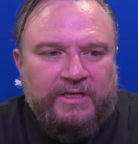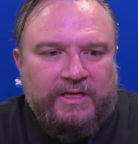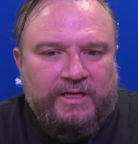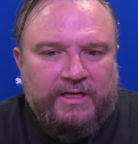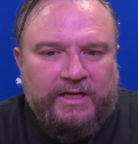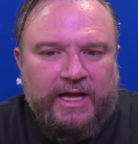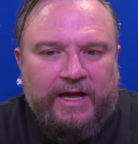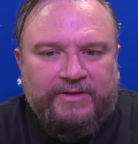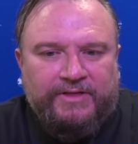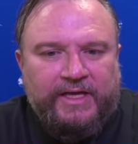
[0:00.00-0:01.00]

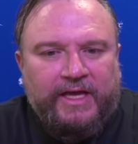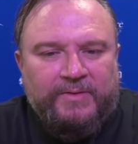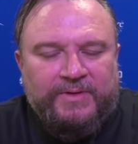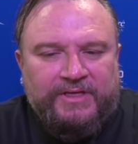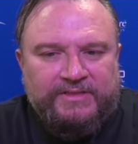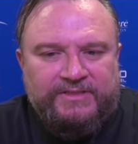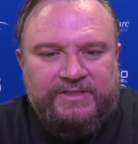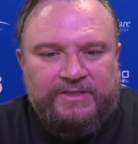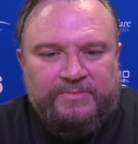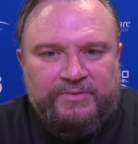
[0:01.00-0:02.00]
how the game
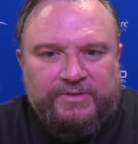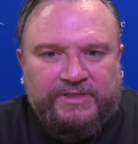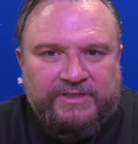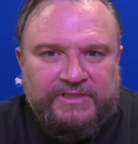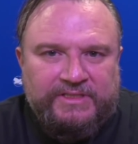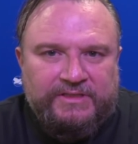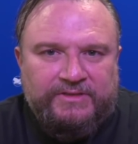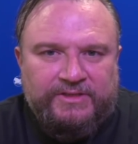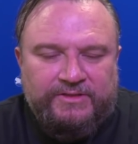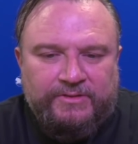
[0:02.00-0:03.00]
has completely
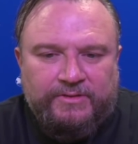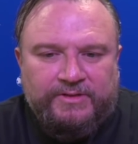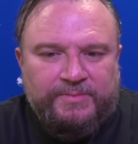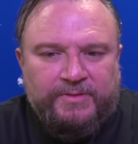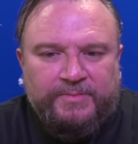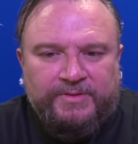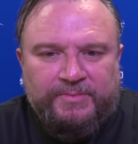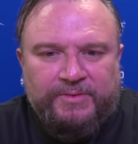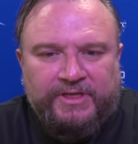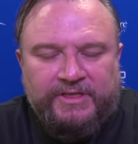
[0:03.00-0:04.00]
tilted towards perimeter
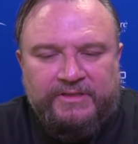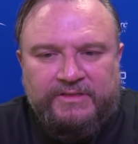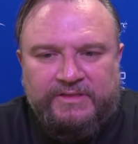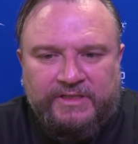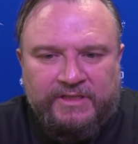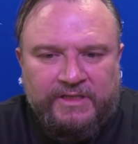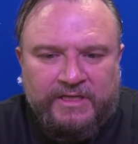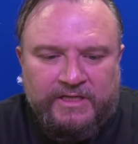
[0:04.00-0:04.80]
players and